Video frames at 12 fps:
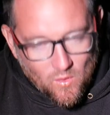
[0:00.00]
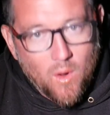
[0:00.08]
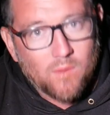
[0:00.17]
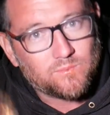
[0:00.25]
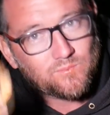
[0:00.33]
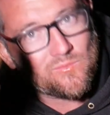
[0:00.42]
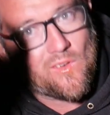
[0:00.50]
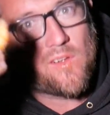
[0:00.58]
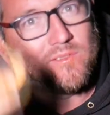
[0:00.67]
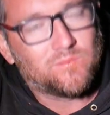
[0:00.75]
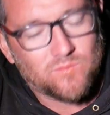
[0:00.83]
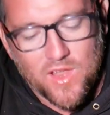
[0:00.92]
Yeah?
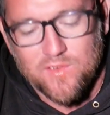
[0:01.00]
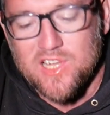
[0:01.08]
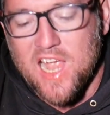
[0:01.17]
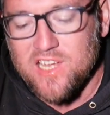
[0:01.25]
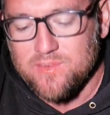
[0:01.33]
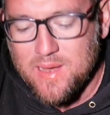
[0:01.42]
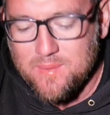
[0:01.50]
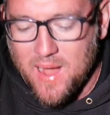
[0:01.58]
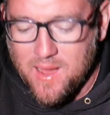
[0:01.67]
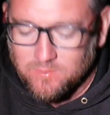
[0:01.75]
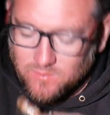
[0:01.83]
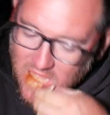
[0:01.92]
You changed me,
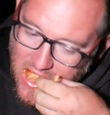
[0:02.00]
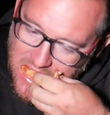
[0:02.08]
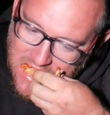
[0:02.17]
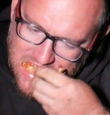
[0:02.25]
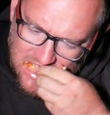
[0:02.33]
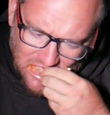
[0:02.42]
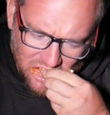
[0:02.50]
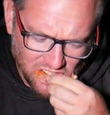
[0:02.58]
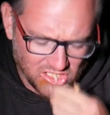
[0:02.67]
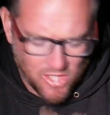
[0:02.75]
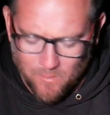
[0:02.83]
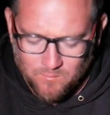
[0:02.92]
mate. What do you reckon the mustard?
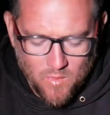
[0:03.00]
Oh.